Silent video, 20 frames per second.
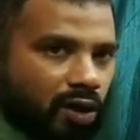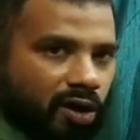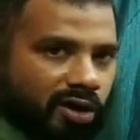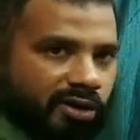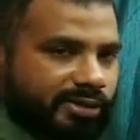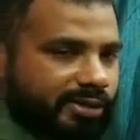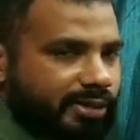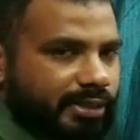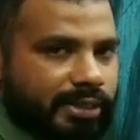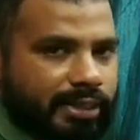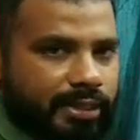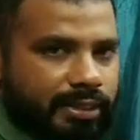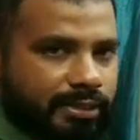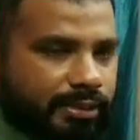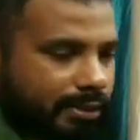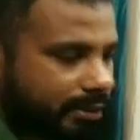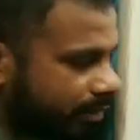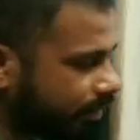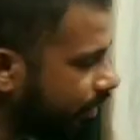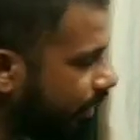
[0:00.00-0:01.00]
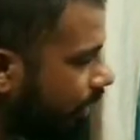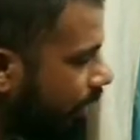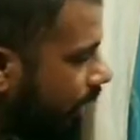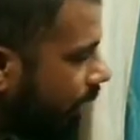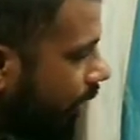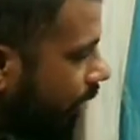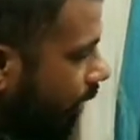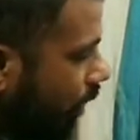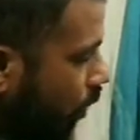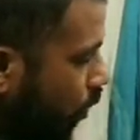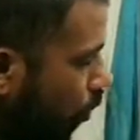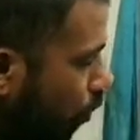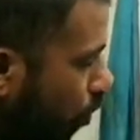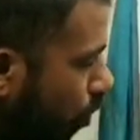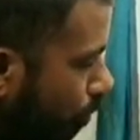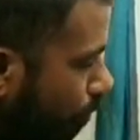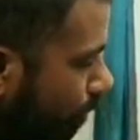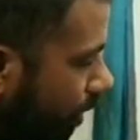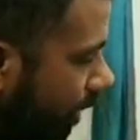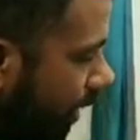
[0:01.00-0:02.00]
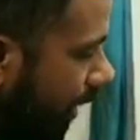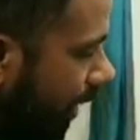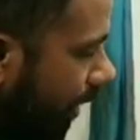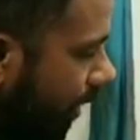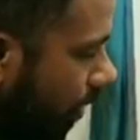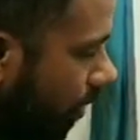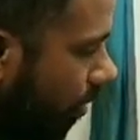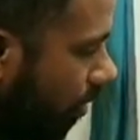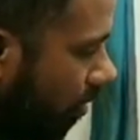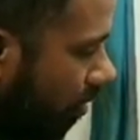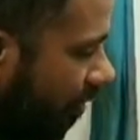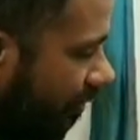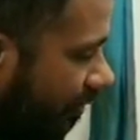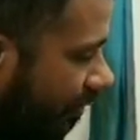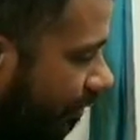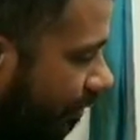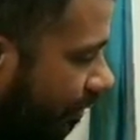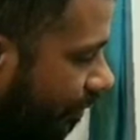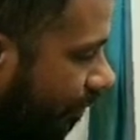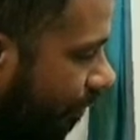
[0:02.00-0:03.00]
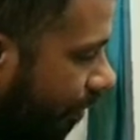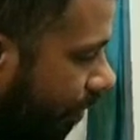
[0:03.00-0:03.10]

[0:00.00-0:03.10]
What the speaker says: causes the opening of